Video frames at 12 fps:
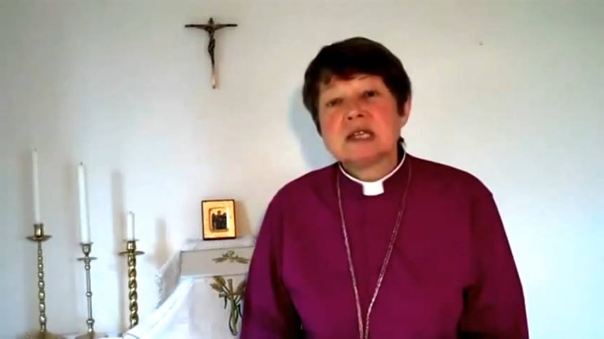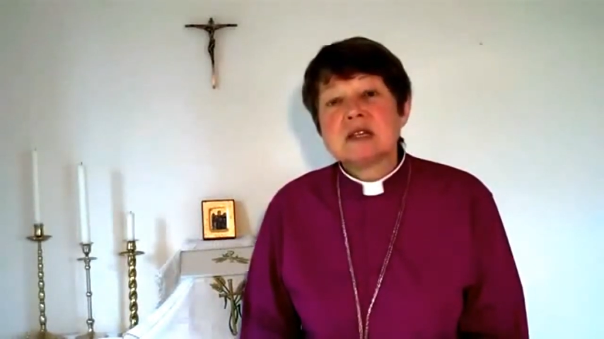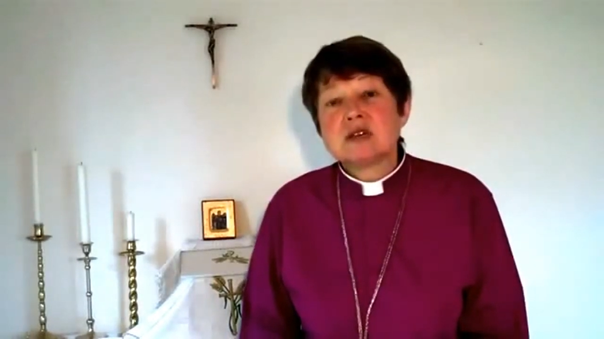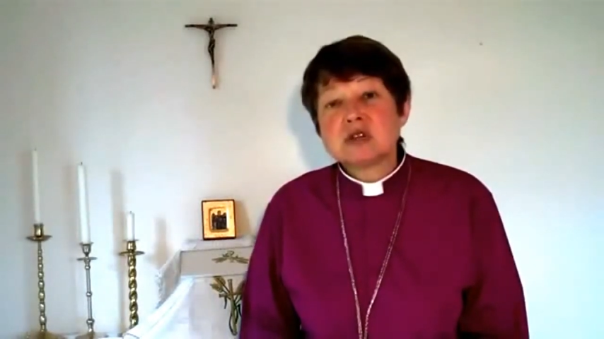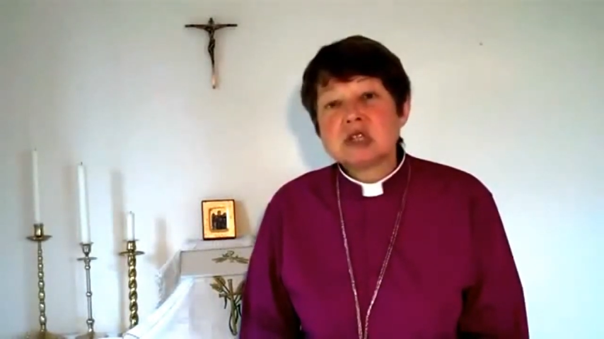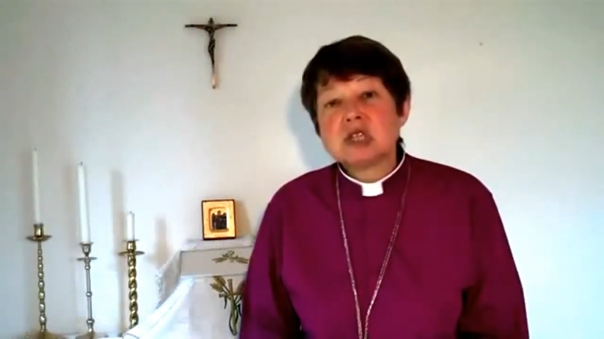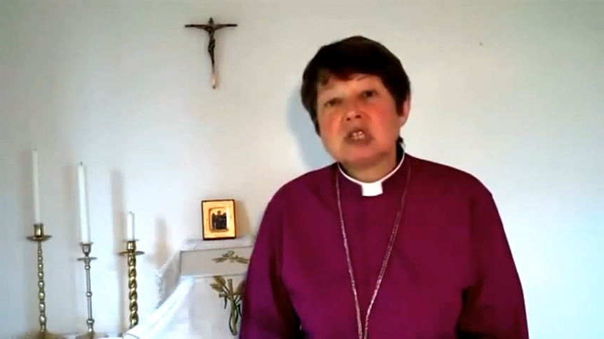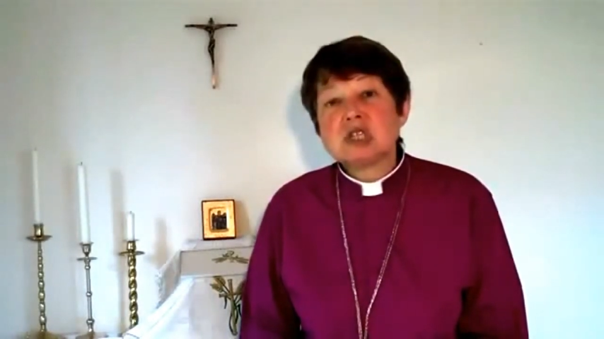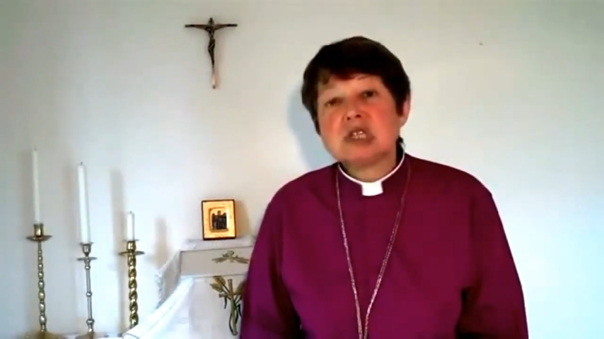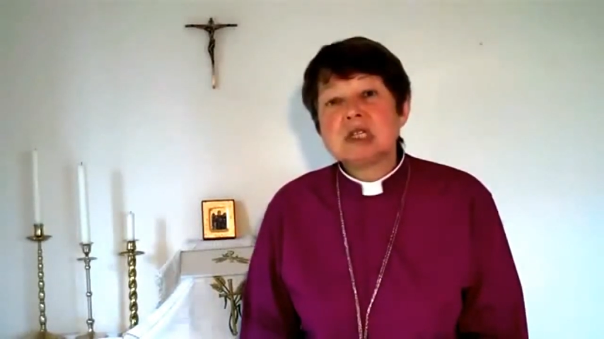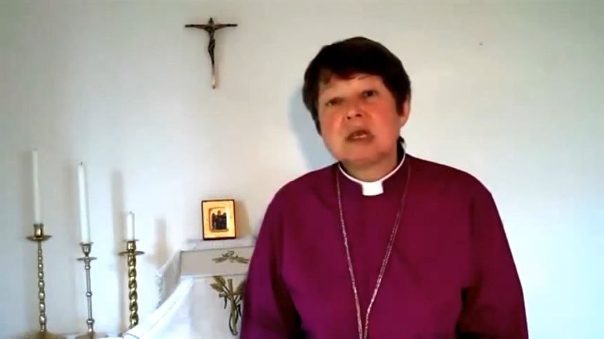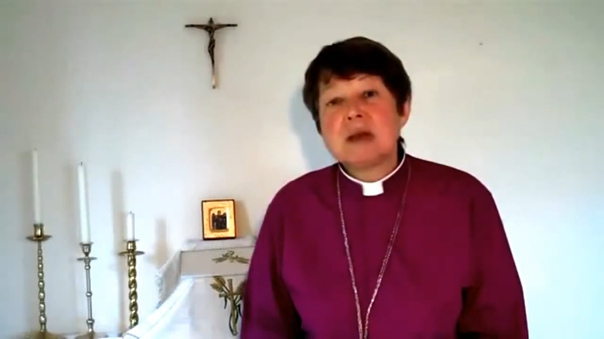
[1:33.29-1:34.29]
that a
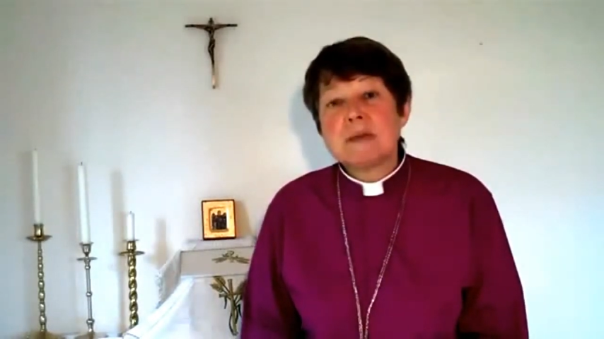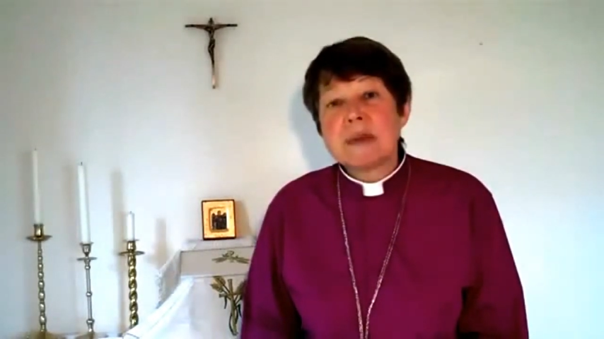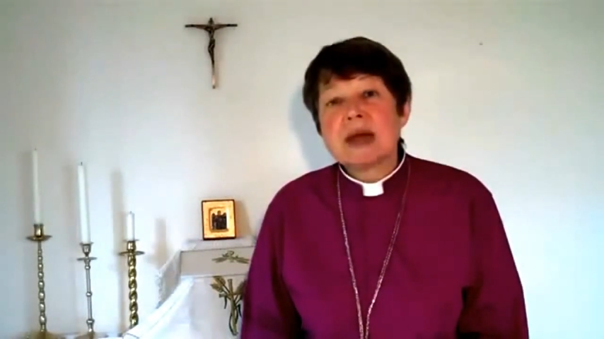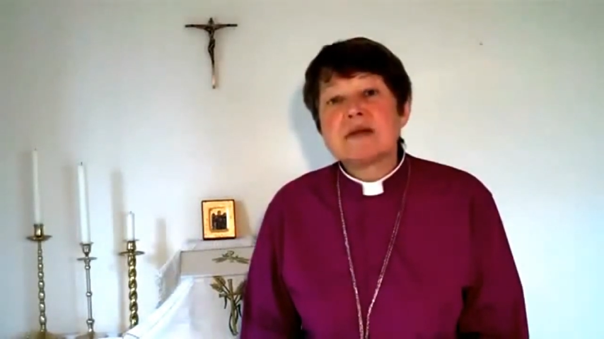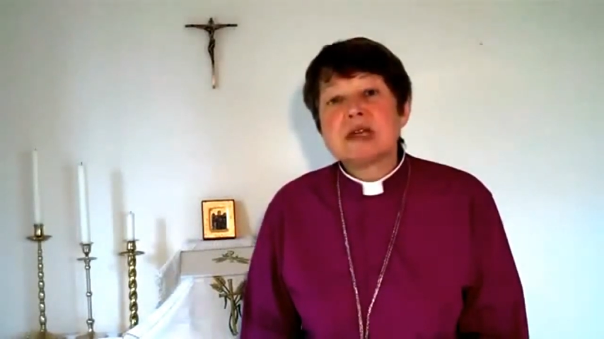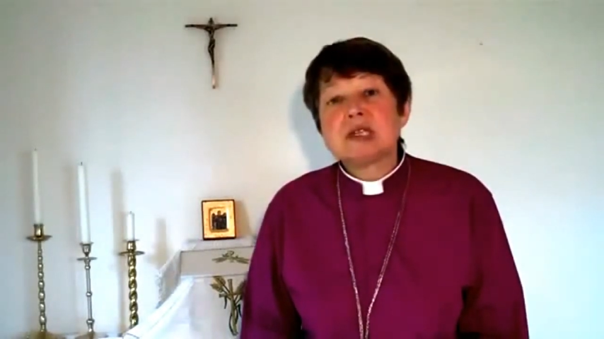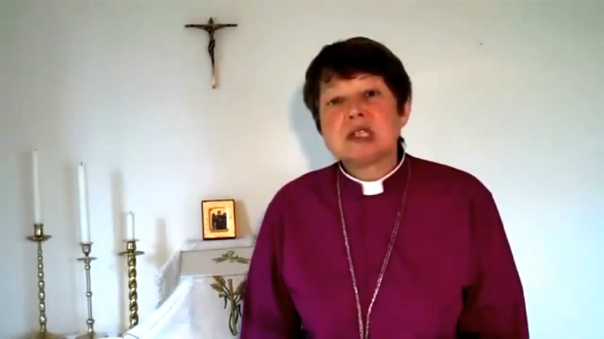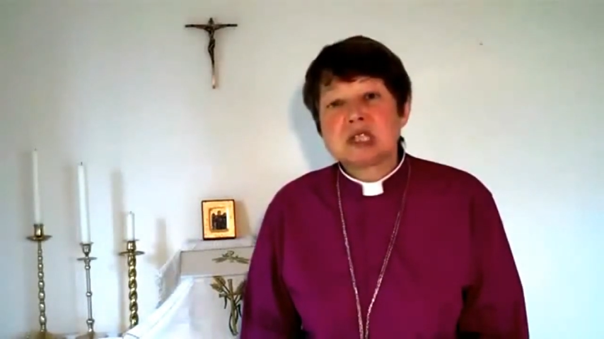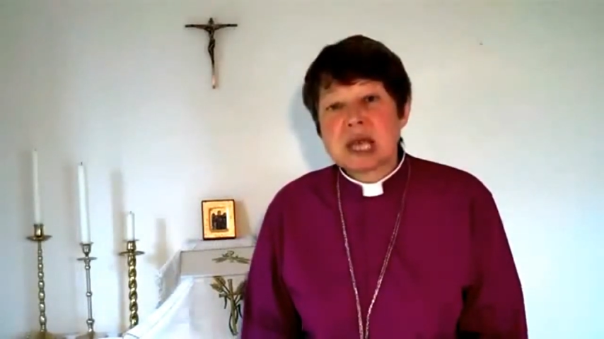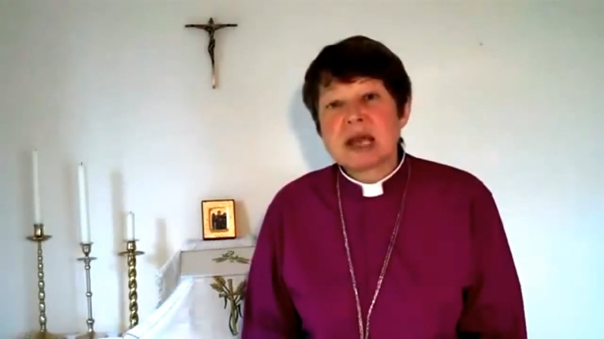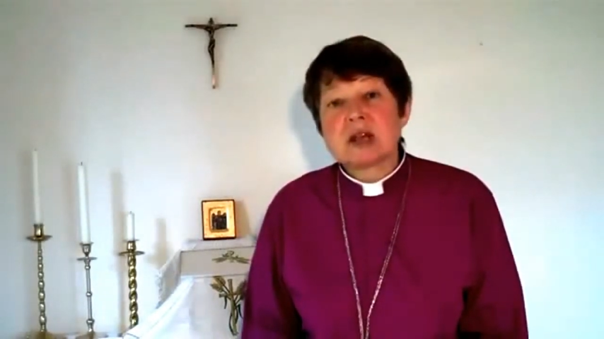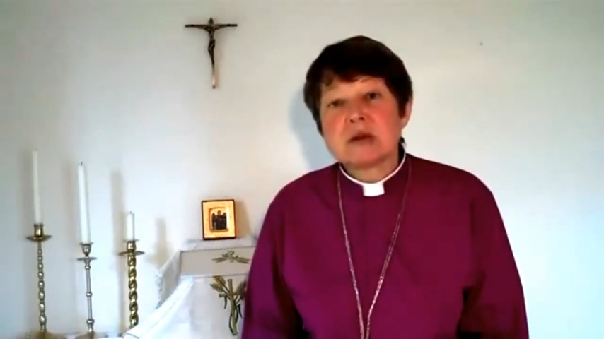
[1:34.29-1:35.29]
Christian
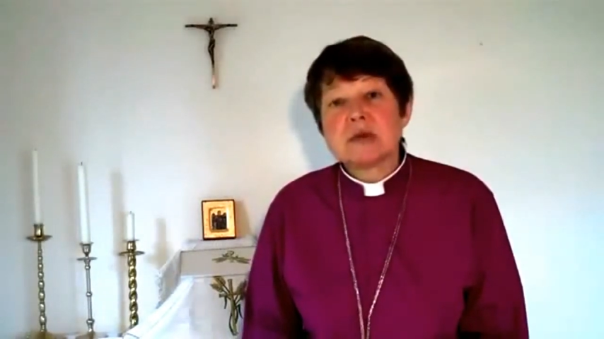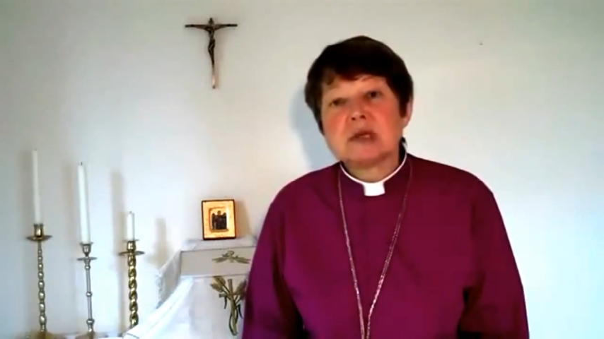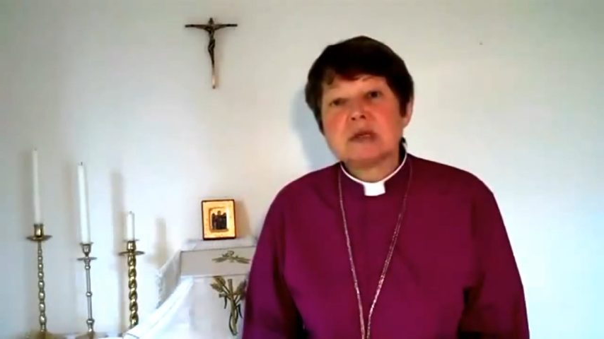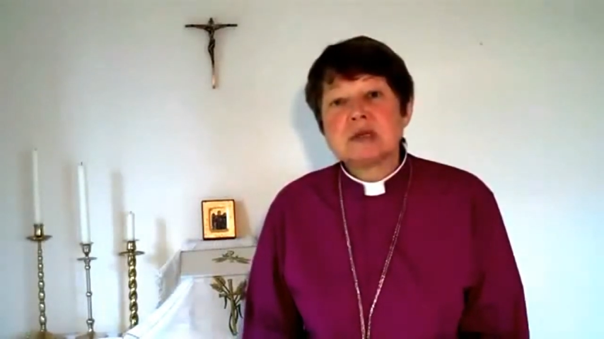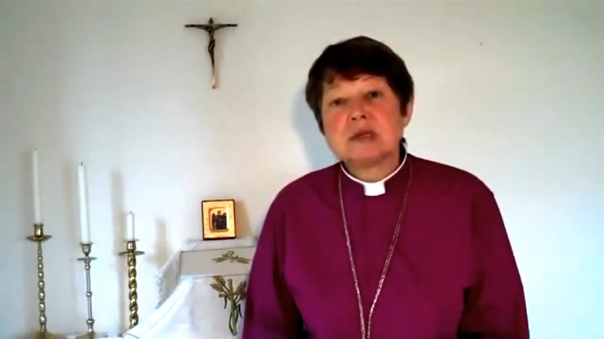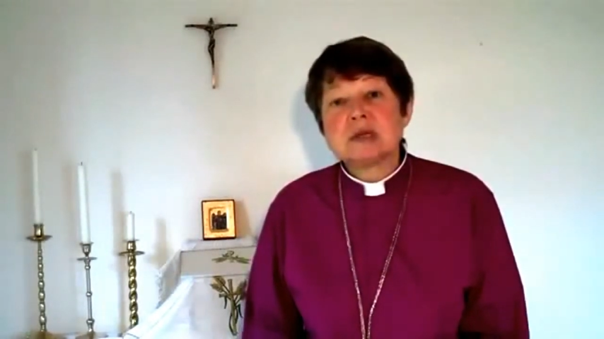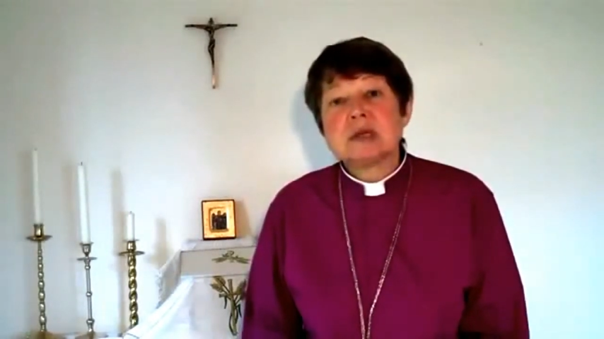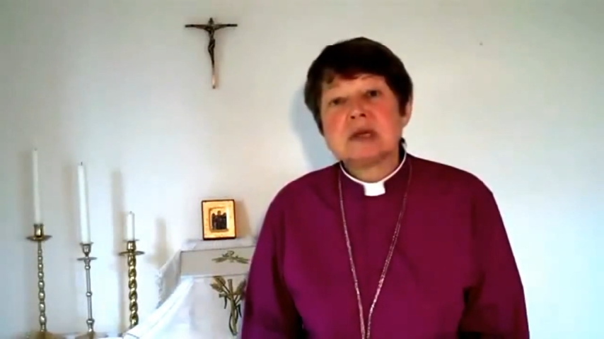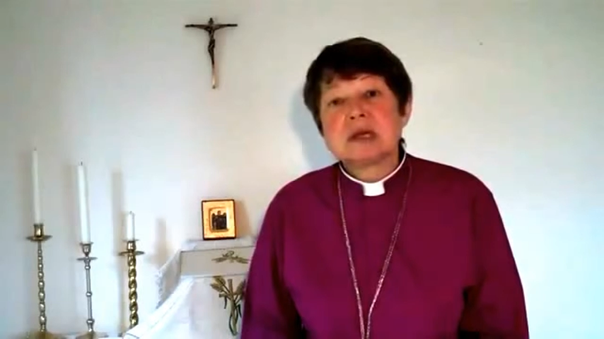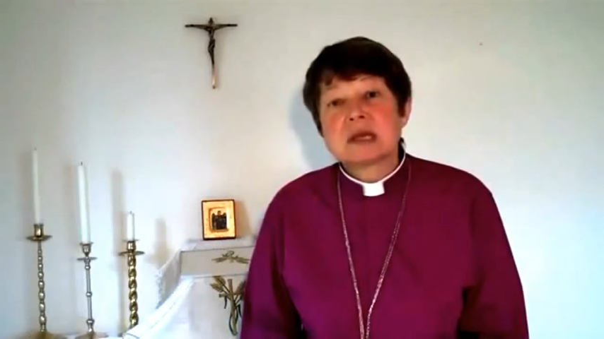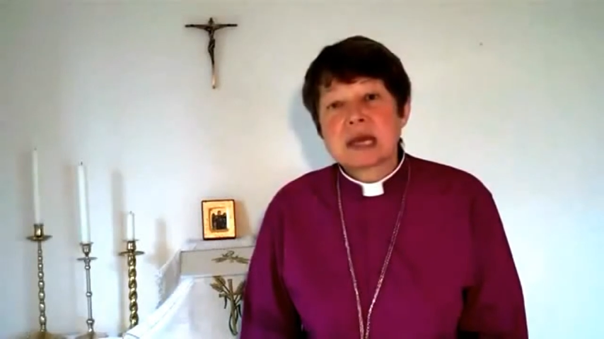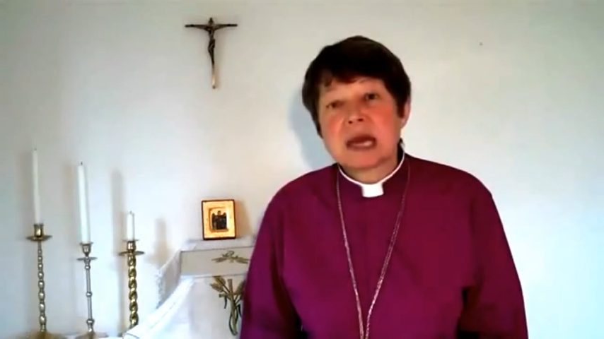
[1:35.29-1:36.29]
marriage sacrament
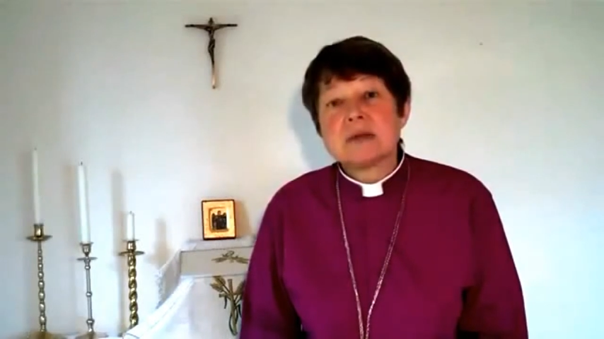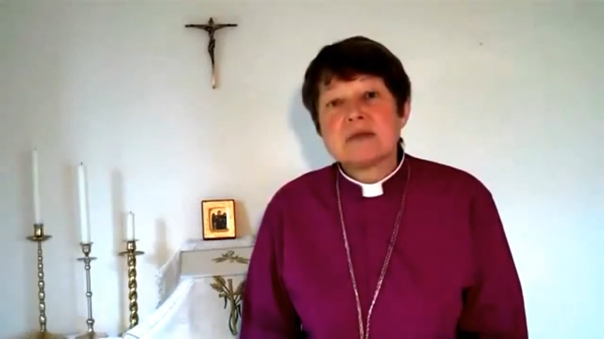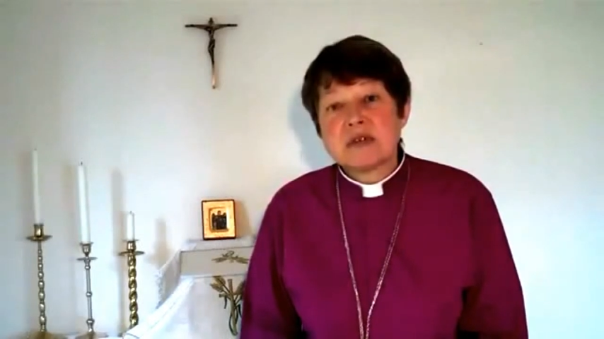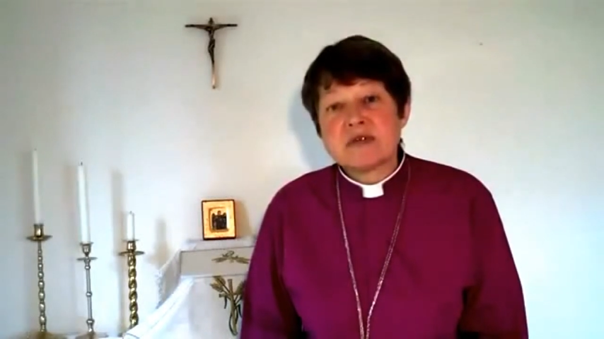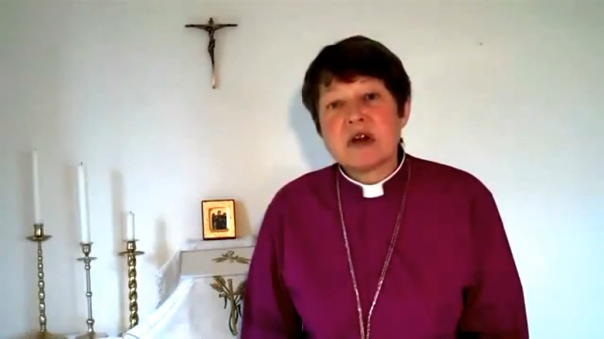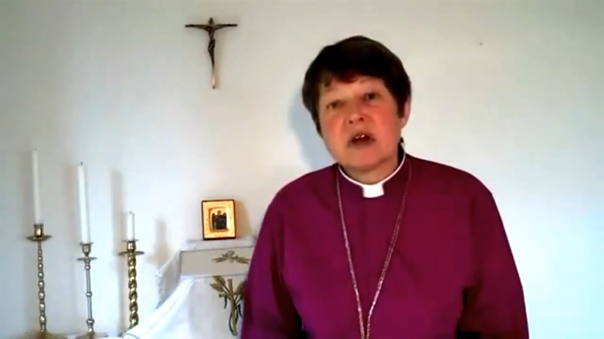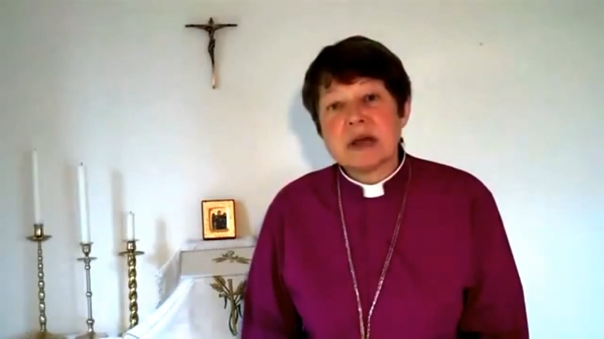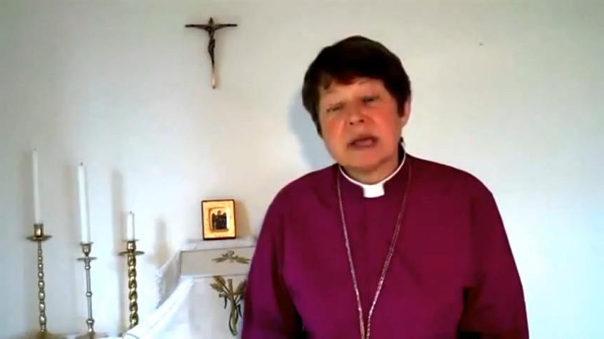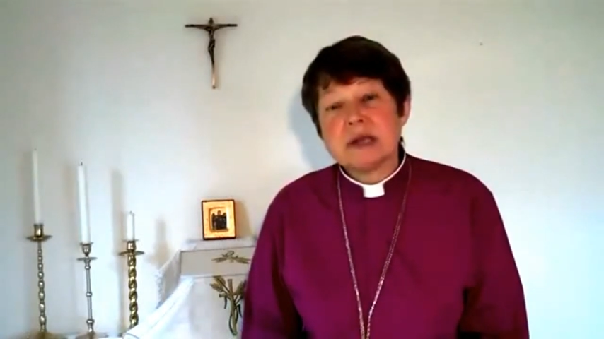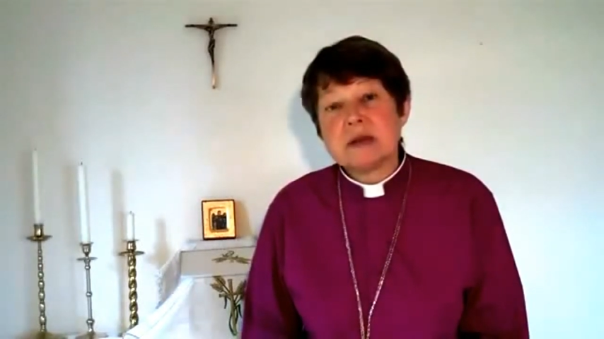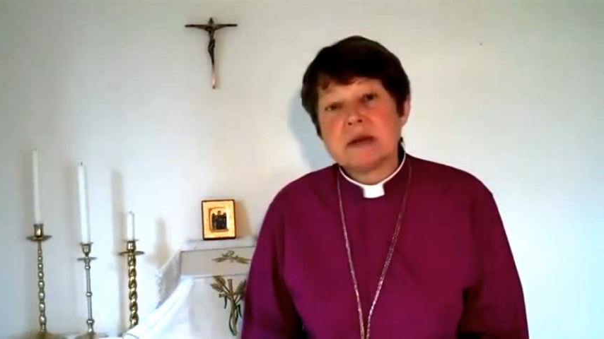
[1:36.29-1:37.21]
can provide.